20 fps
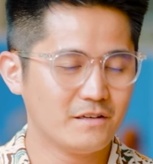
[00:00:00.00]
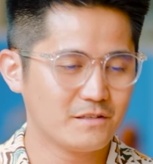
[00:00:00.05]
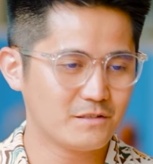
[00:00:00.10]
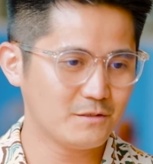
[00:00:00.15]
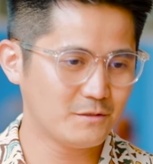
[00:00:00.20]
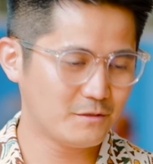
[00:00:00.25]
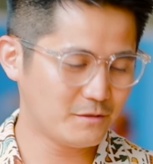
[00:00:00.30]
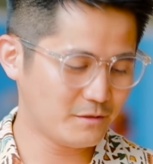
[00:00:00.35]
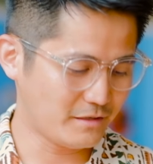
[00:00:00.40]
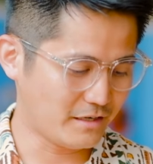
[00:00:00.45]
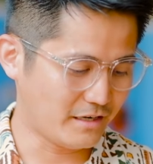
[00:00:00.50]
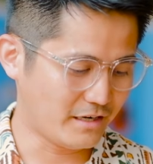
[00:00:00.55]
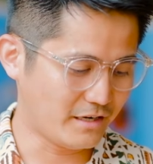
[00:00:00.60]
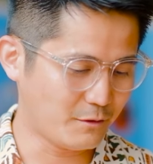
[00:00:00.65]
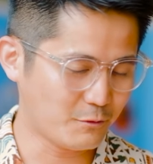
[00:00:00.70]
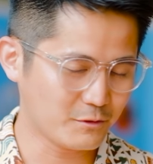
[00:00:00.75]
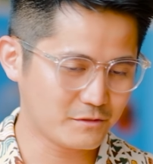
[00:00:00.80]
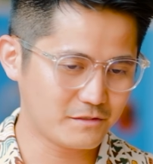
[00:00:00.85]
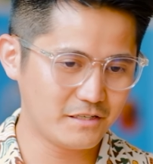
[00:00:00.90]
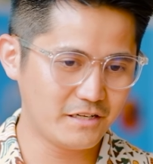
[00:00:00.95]
So
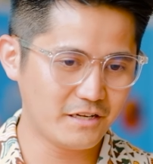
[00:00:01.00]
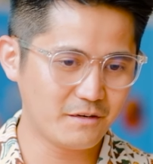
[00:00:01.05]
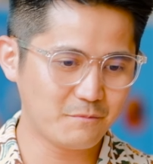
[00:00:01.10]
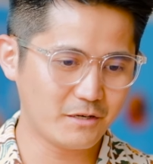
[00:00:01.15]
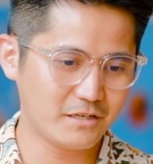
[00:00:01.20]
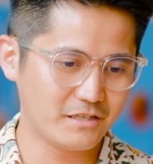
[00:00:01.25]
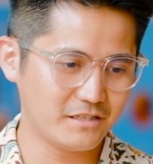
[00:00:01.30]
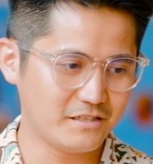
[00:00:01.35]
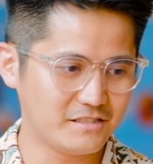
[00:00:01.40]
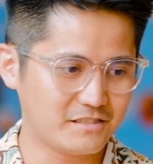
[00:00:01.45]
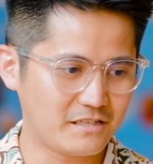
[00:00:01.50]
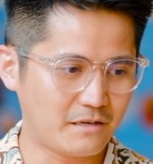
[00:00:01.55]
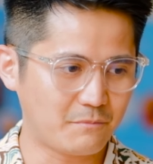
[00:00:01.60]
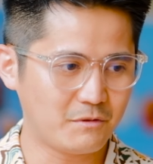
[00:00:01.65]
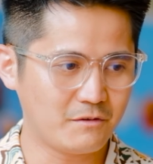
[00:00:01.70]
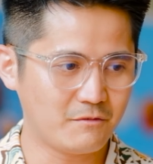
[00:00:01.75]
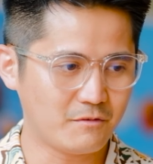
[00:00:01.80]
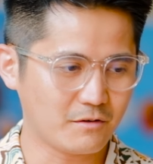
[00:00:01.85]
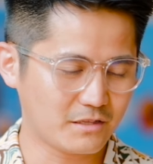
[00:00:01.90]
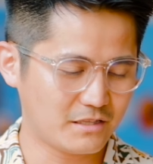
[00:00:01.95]
I was reading about the
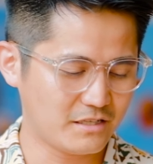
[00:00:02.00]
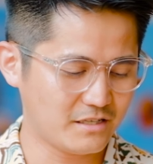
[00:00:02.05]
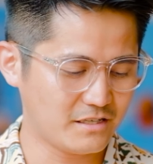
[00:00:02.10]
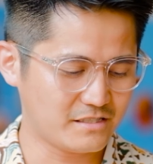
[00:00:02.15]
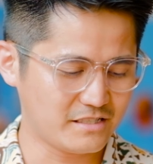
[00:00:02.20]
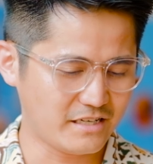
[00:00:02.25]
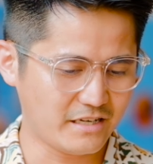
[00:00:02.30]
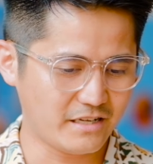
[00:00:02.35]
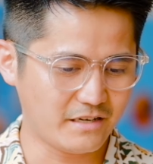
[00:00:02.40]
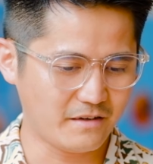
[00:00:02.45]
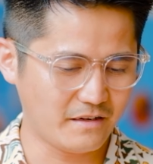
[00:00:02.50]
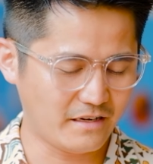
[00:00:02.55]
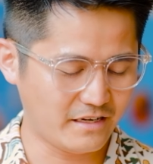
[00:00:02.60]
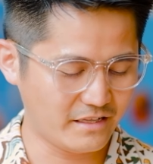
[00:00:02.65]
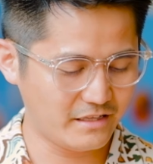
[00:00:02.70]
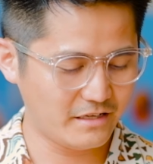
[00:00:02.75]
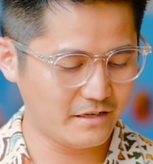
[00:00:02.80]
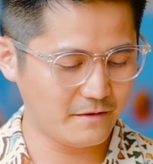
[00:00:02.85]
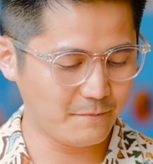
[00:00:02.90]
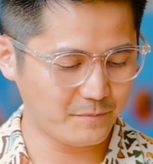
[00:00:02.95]
disruptive doctors, and
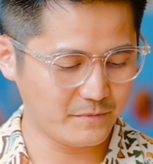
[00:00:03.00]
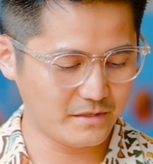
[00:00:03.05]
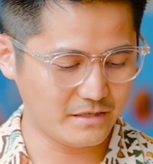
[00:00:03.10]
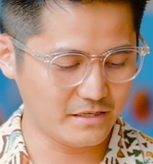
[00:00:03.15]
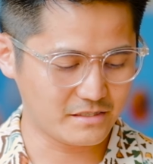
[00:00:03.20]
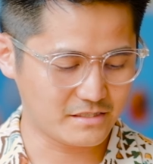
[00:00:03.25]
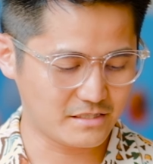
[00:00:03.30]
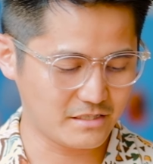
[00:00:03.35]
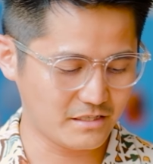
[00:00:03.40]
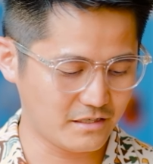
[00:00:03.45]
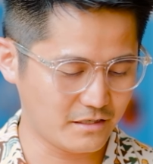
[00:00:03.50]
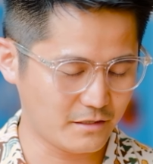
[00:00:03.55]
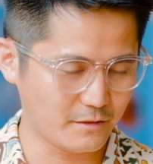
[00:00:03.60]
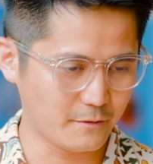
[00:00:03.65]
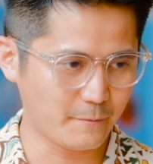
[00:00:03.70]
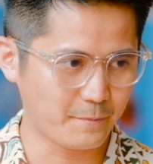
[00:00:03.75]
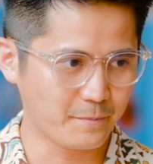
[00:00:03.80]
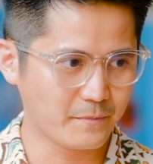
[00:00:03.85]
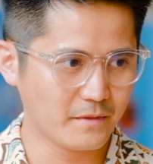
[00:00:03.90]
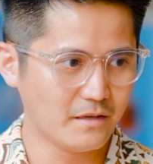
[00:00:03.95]
I think it was
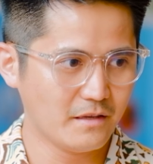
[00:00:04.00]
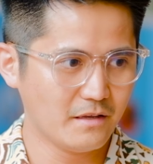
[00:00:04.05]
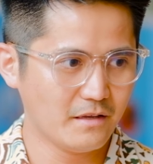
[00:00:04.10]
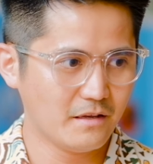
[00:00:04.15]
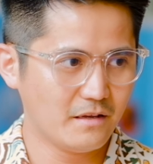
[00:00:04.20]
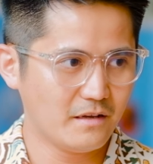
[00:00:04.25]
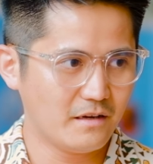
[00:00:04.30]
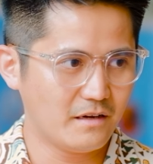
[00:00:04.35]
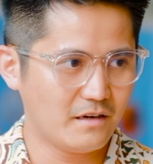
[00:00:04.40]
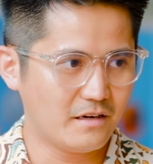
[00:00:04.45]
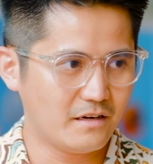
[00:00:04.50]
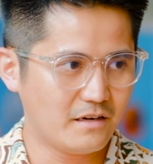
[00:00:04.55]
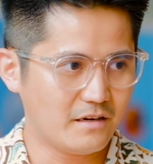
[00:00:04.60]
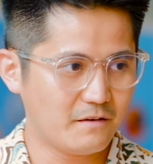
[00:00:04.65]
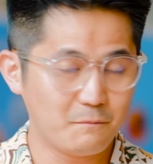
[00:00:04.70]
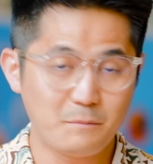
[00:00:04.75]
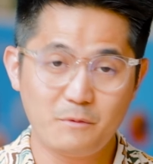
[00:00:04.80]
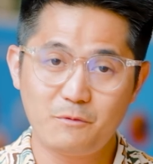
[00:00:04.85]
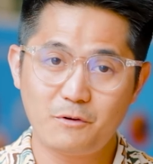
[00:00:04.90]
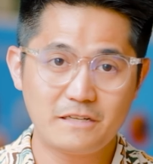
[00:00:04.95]

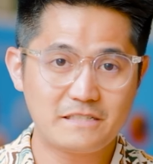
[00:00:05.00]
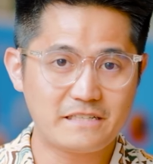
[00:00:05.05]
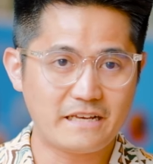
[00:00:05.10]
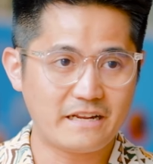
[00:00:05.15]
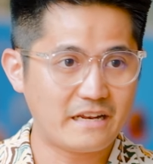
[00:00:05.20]
different.